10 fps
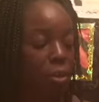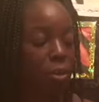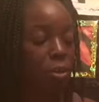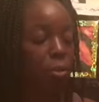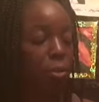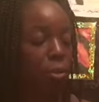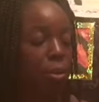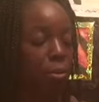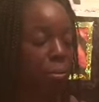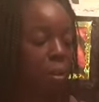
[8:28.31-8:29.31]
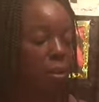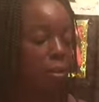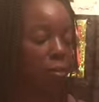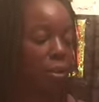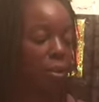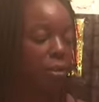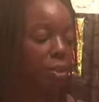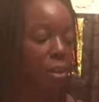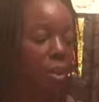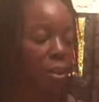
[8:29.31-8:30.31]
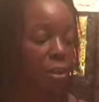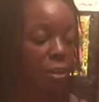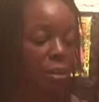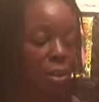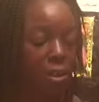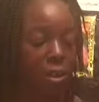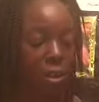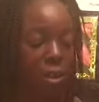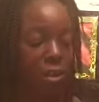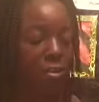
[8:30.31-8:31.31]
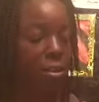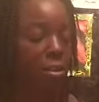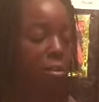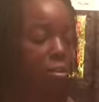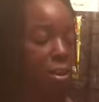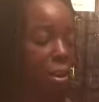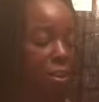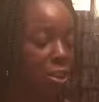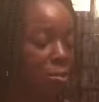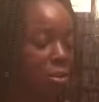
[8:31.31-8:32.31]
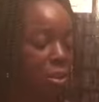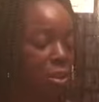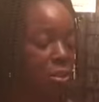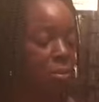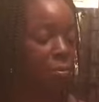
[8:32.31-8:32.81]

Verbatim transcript: two pieces of meat over here. You didn't like you didn't like any of this. You didn't like this one either.